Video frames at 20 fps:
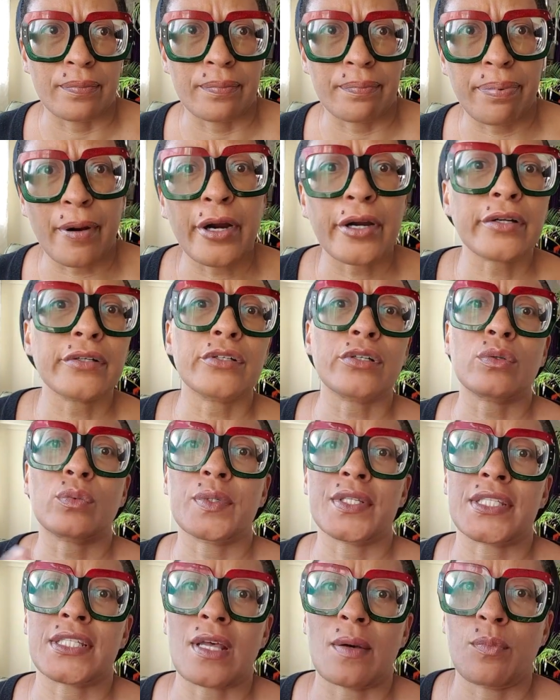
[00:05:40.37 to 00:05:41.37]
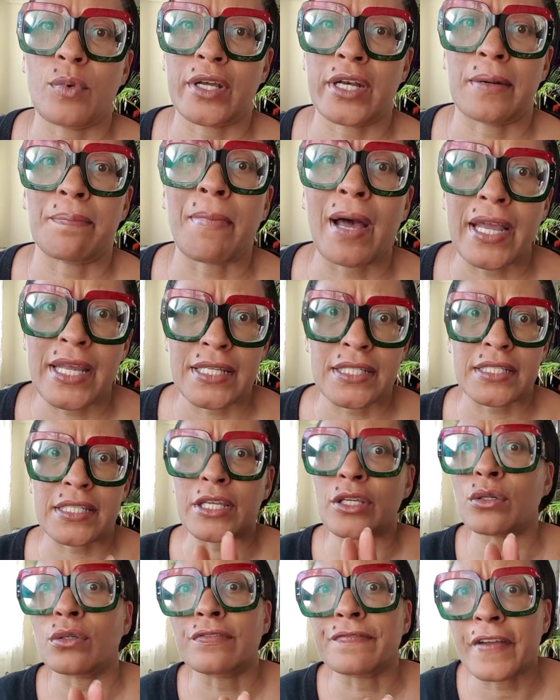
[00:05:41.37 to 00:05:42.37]
partner with someone and buy a
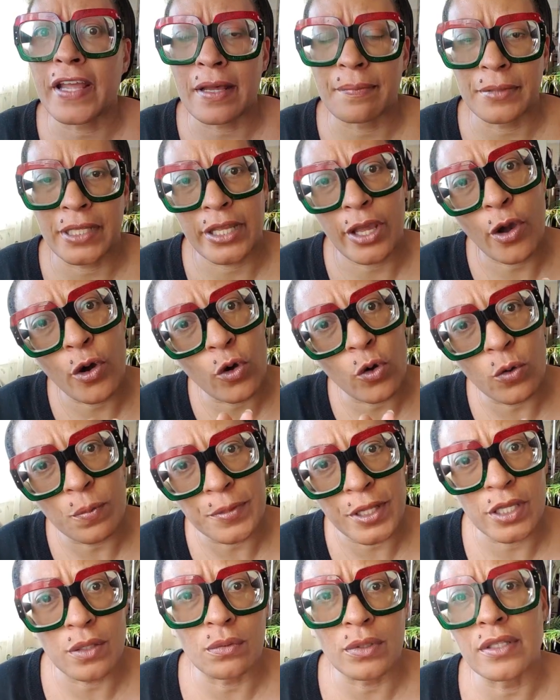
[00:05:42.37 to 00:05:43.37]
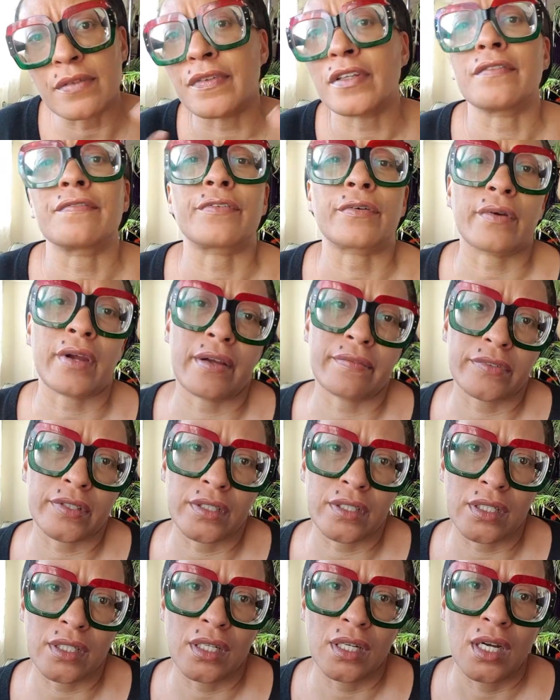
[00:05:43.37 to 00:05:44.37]
single family home that you live in
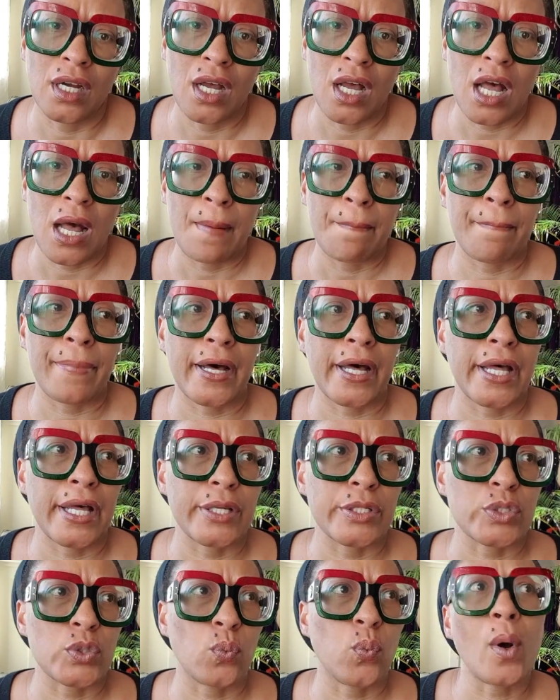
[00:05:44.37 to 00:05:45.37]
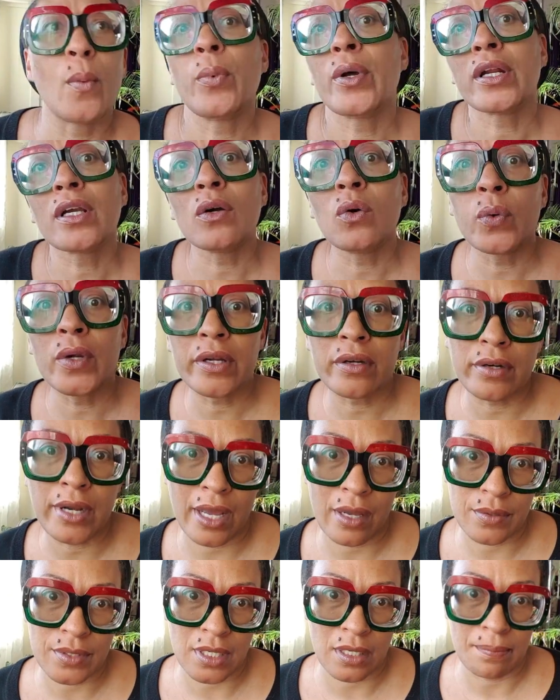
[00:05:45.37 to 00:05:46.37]
forever. But what would a queer
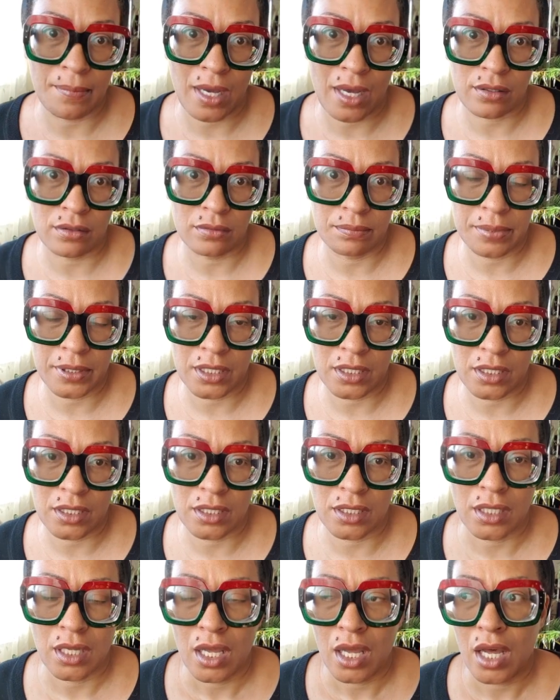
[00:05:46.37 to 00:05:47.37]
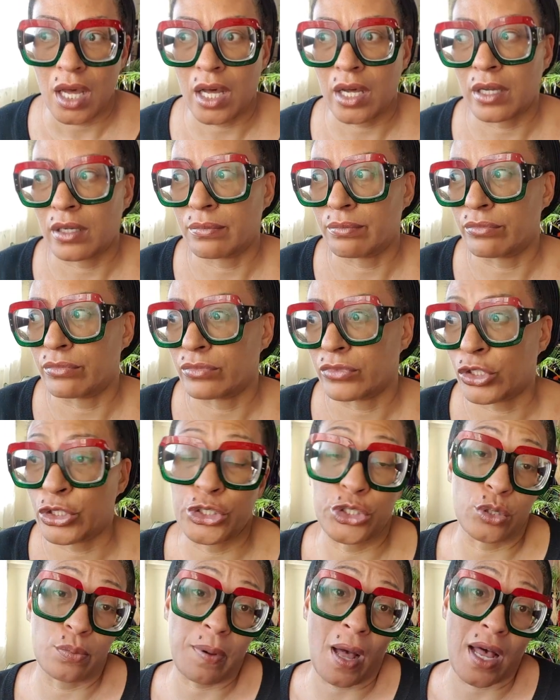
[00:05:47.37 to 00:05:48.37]
housing model be?
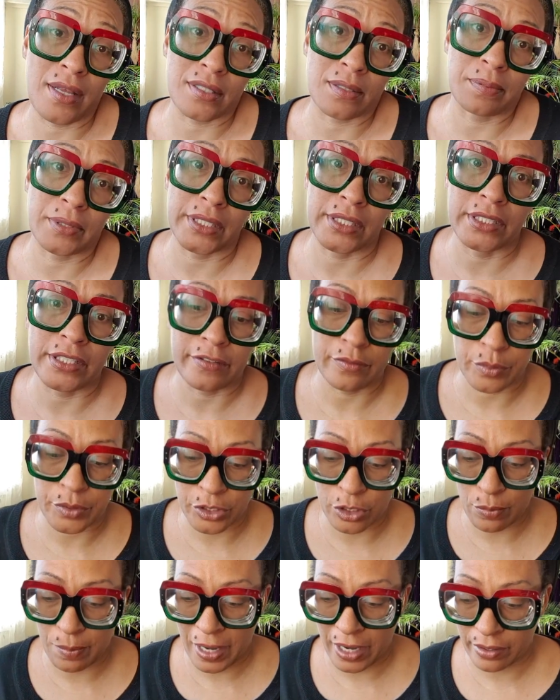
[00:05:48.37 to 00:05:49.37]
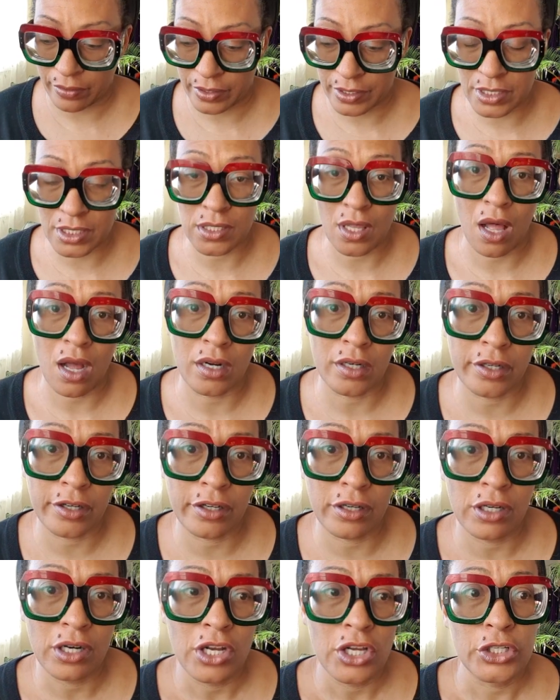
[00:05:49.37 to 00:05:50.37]
Could you possibly live with your parents
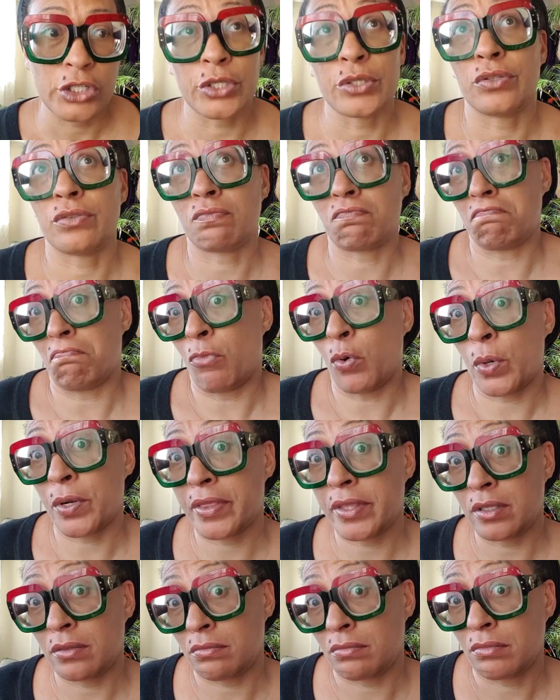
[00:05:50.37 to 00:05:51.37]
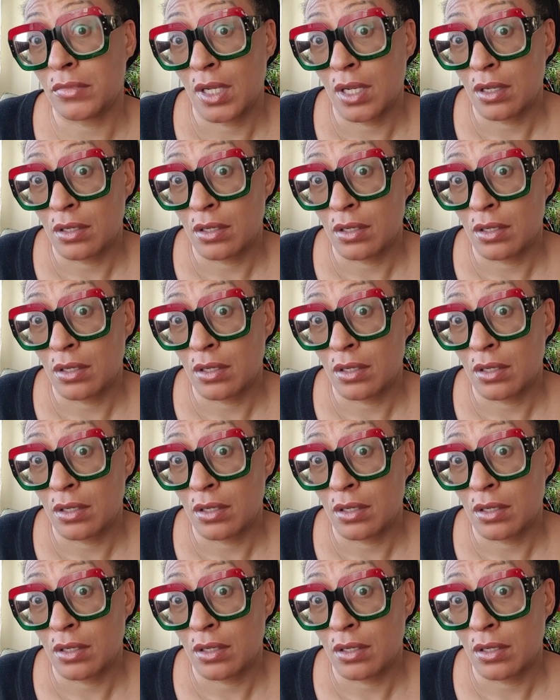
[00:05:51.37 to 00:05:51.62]
longer? Could more than